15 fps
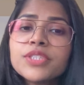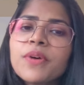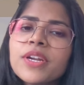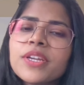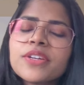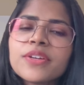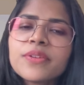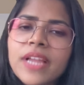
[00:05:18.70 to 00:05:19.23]

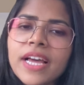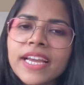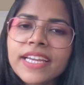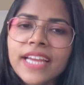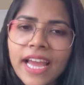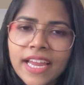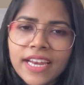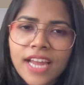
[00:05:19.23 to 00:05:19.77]
one do you
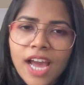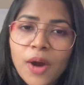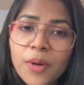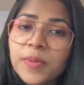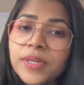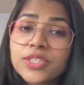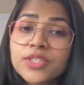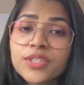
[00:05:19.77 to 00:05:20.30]
like and
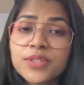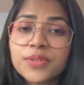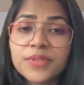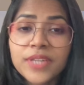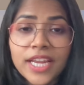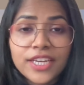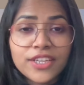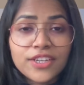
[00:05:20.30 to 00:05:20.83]
how much do
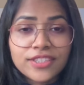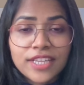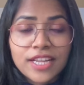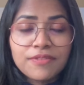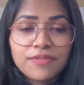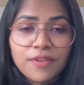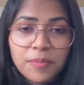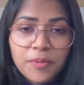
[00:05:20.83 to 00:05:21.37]
you rate
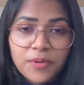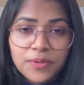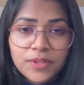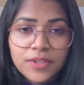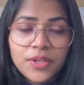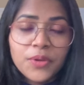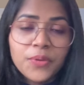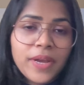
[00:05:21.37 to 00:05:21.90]
yourself for
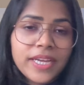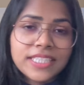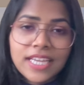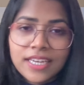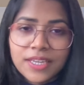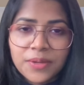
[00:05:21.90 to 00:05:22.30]
both UX and